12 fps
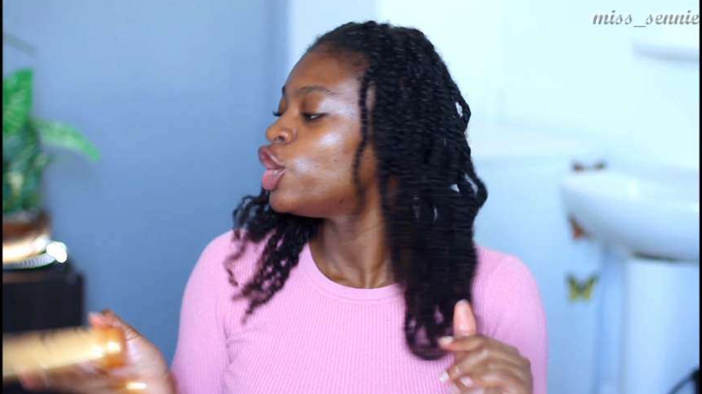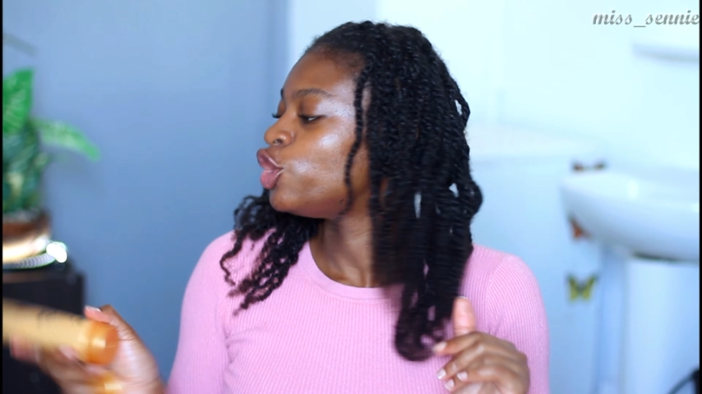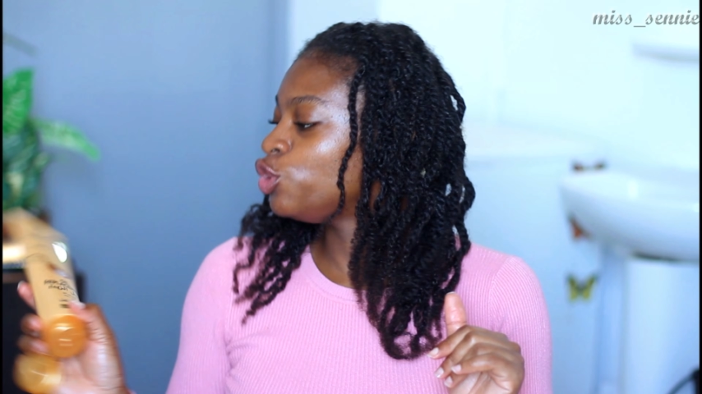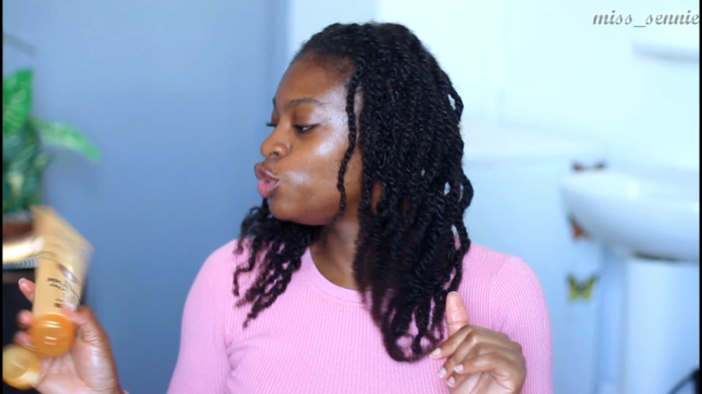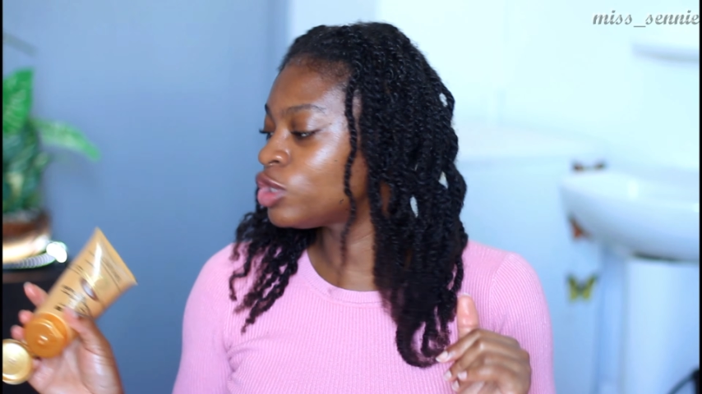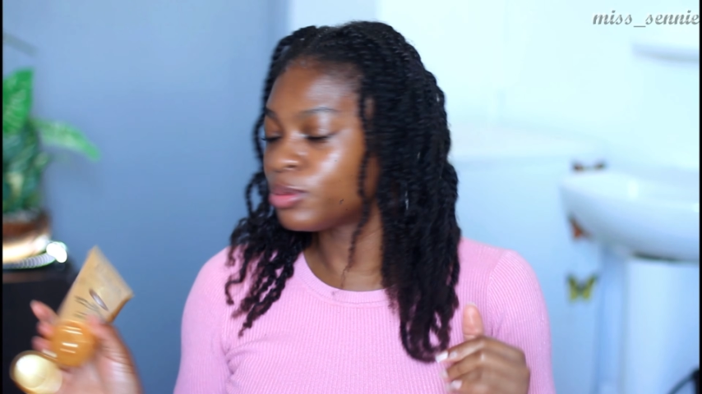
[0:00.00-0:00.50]

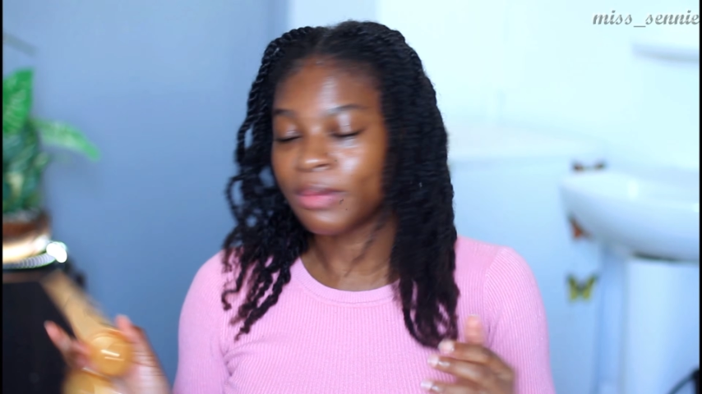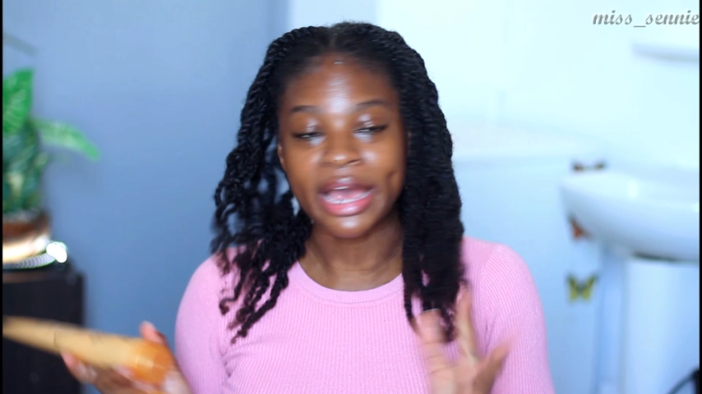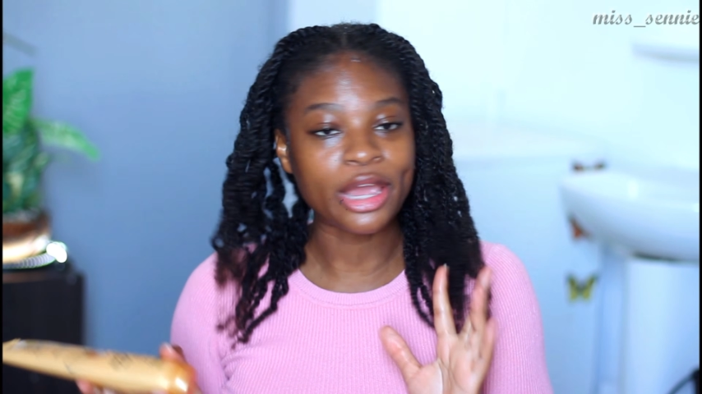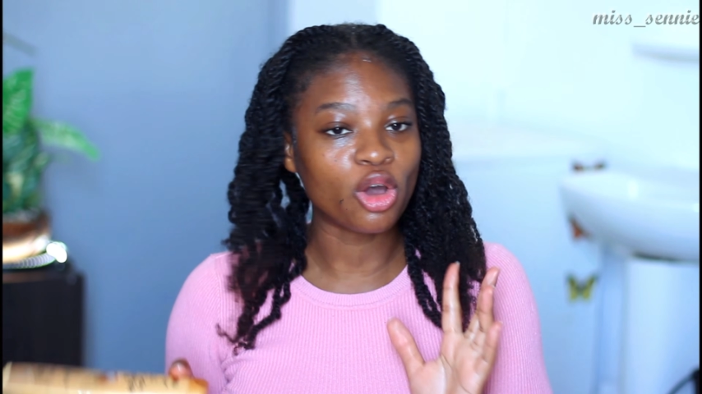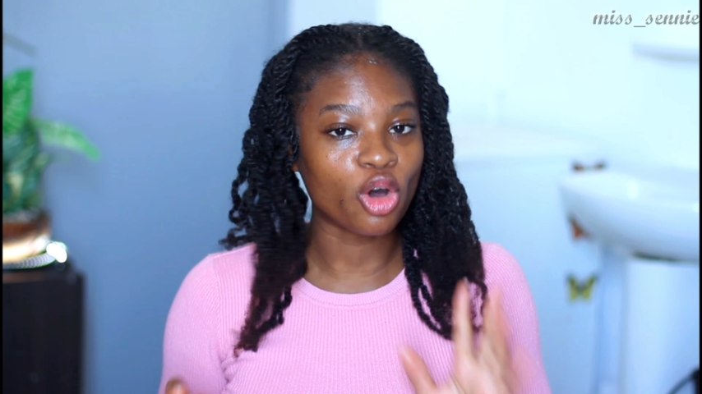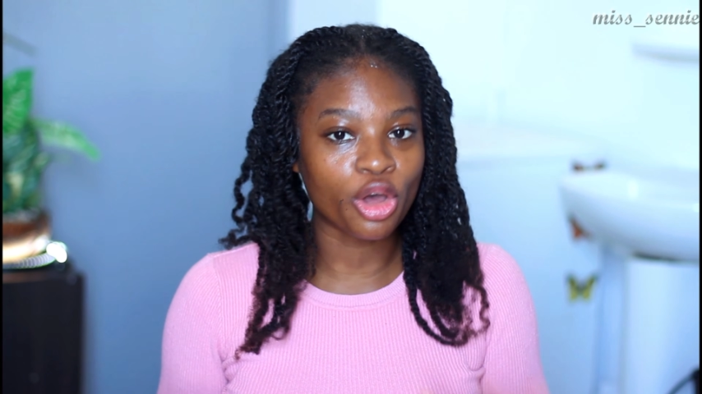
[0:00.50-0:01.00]
used my
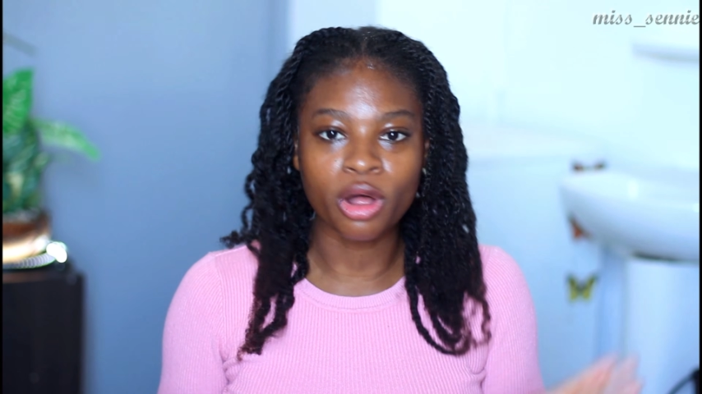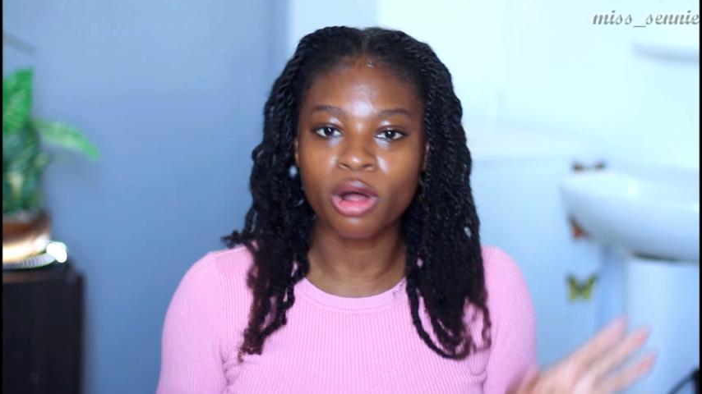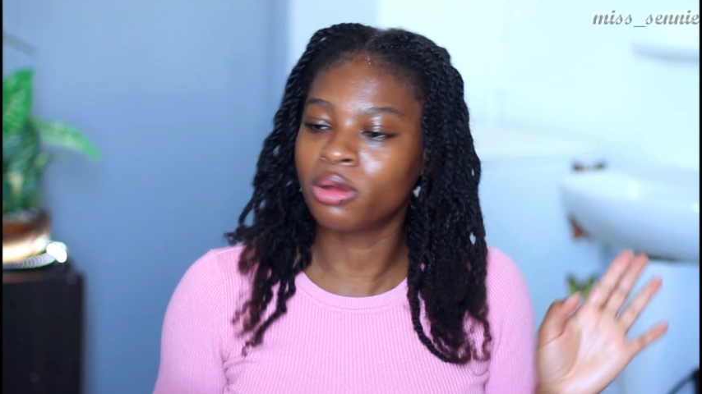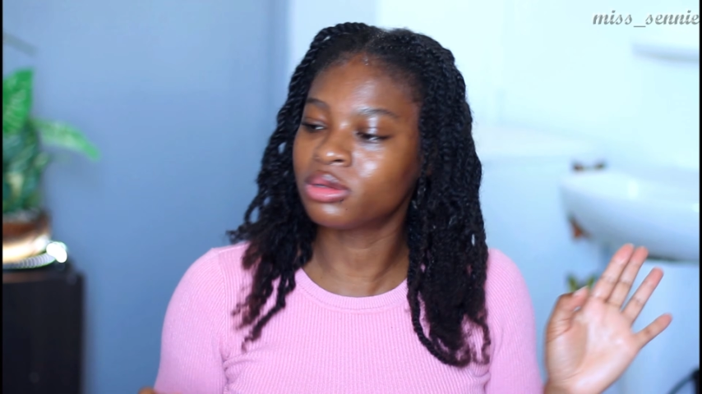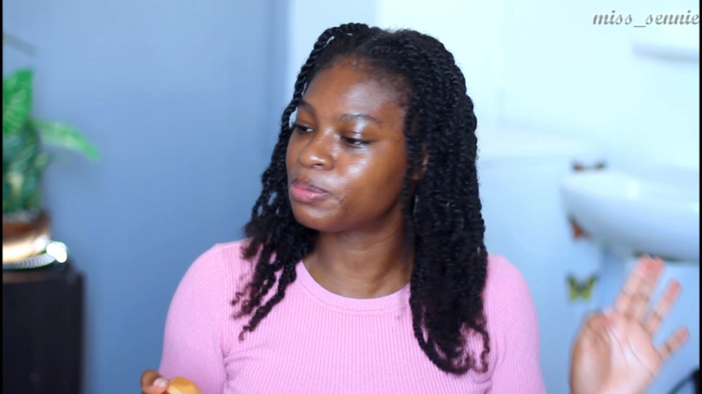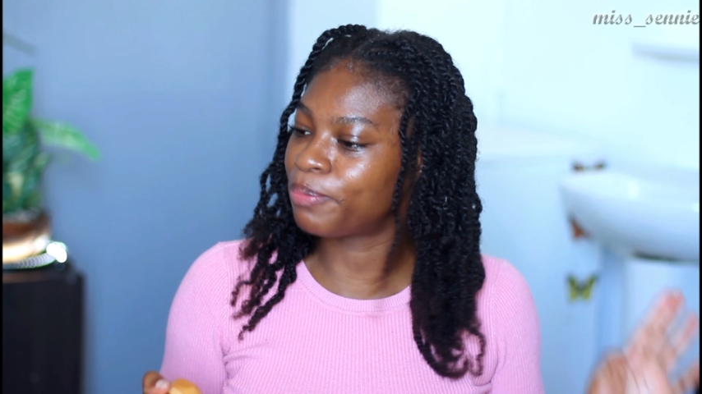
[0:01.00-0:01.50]

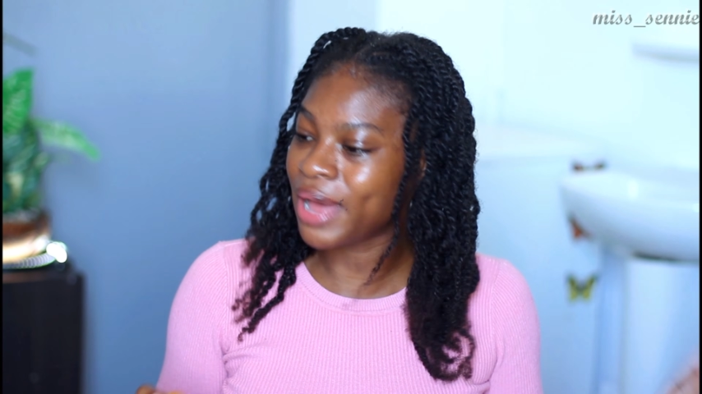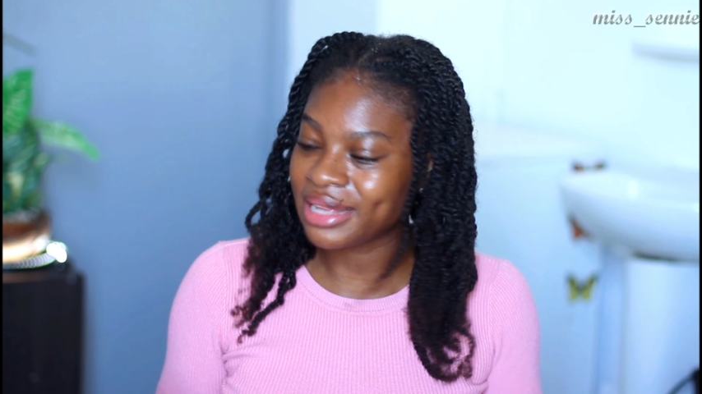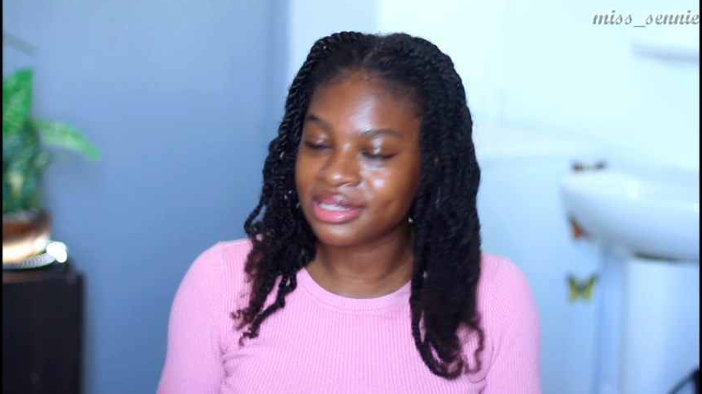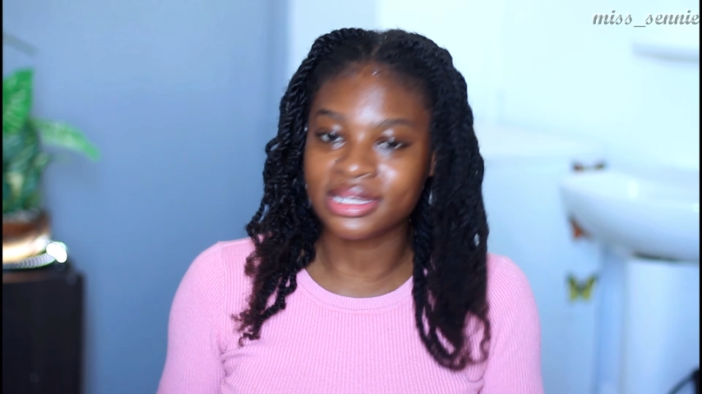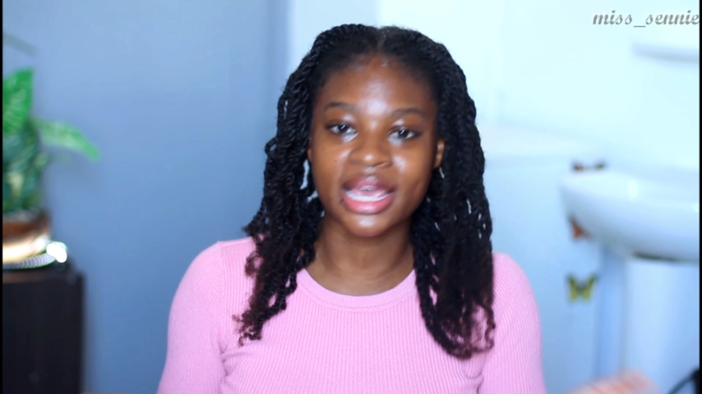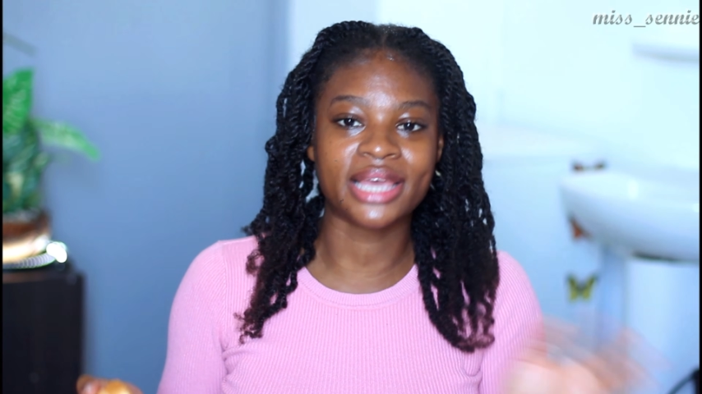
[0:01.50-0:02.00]
oils,
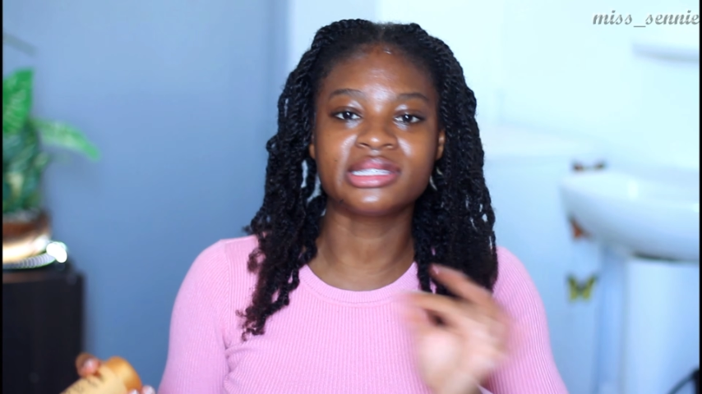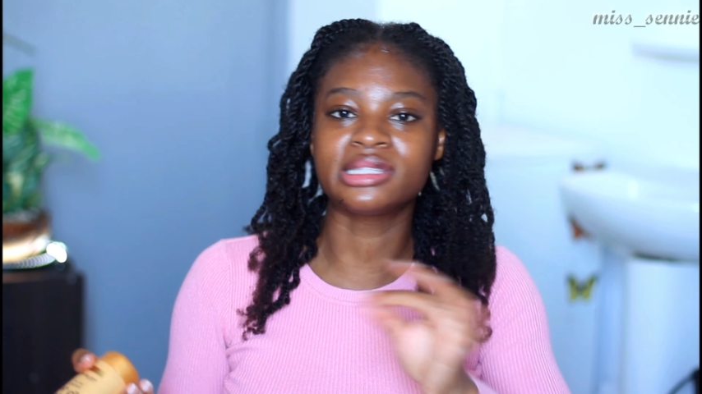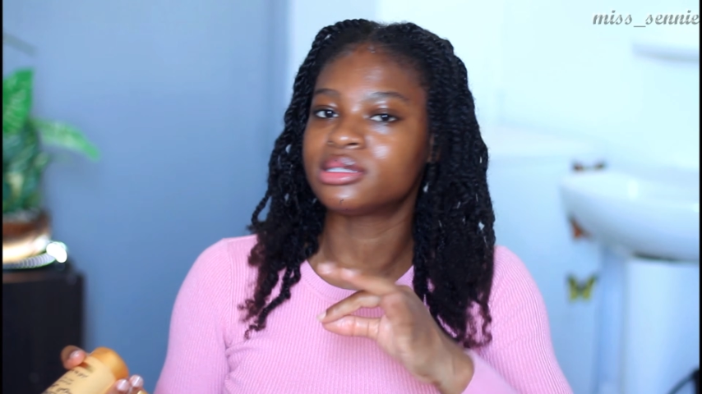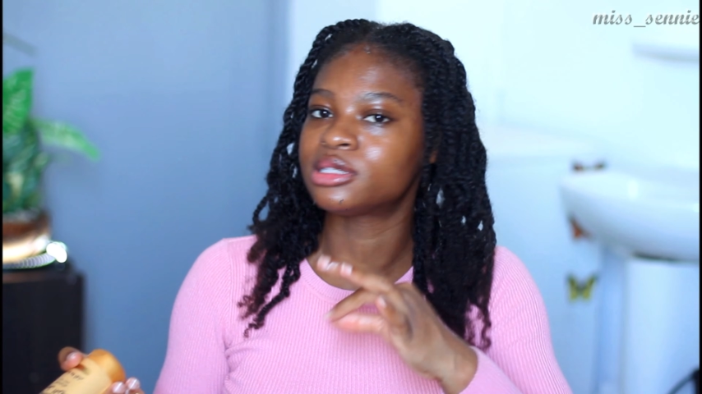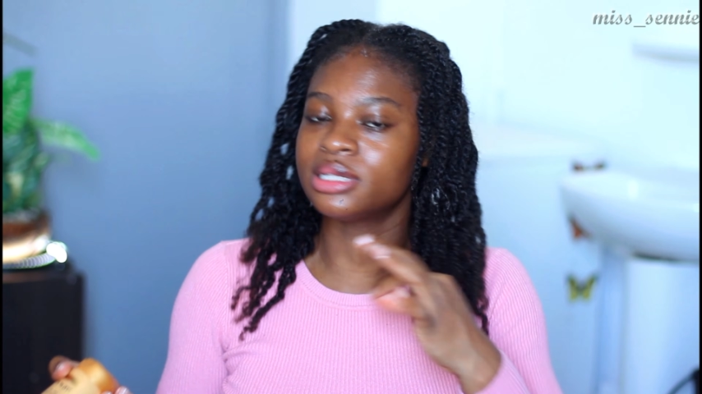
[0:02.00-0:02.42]
butters,